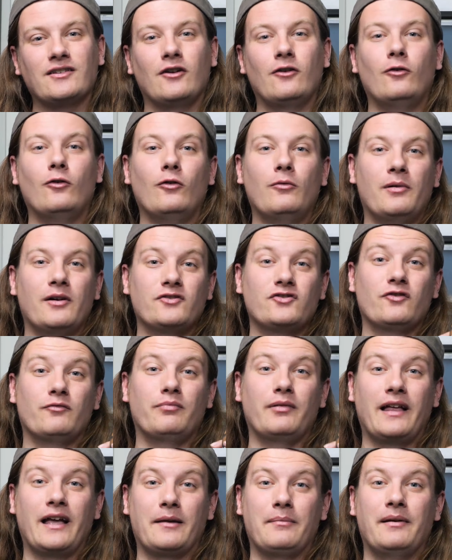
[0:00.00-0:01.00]
a whole bunch of
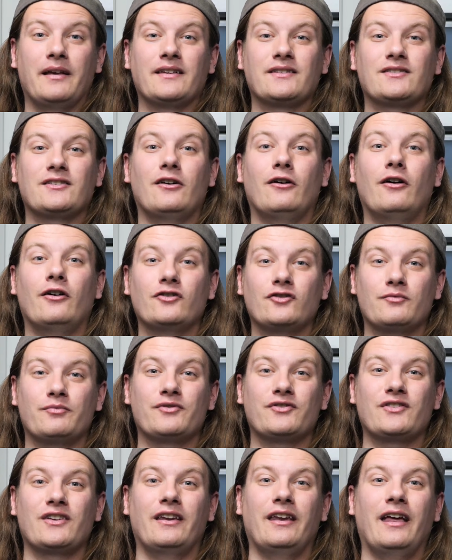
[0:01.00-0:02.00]
black pastel
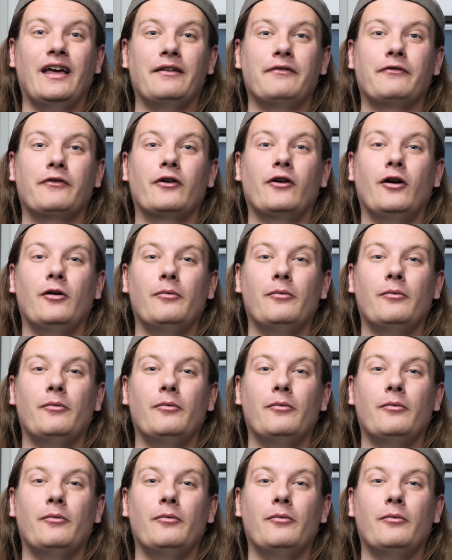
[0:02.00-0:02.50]
100% head for